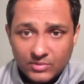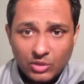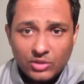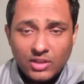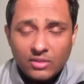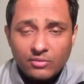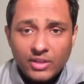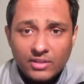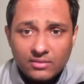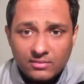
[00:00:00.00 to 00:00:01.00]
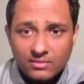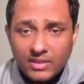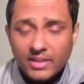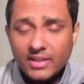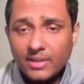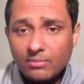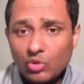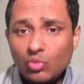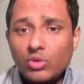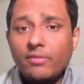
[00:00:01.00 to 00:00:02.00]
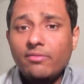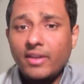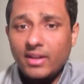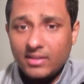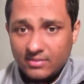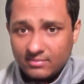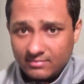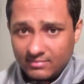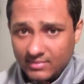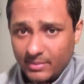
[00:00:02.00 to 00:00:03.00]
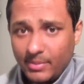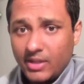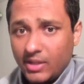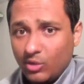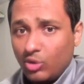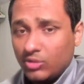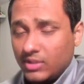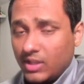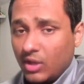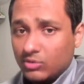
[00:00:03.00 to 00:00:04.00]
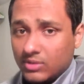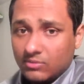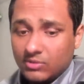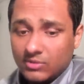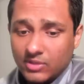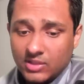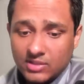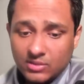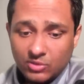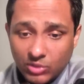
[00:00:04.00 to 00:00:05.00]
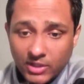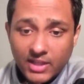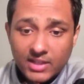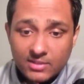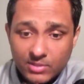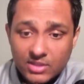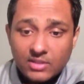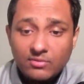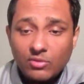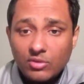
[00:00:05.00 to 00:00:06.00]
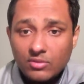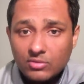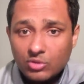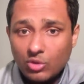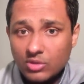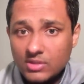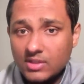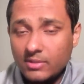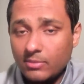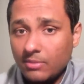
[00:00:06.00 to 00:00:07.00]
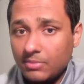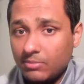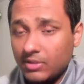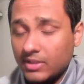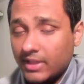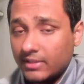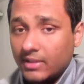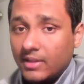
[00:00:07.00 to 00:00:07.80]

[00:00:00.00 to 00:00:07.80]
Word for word: or third week that time you would have felt depending on the houses which Venus is ruling and especially for Taurus Libra people that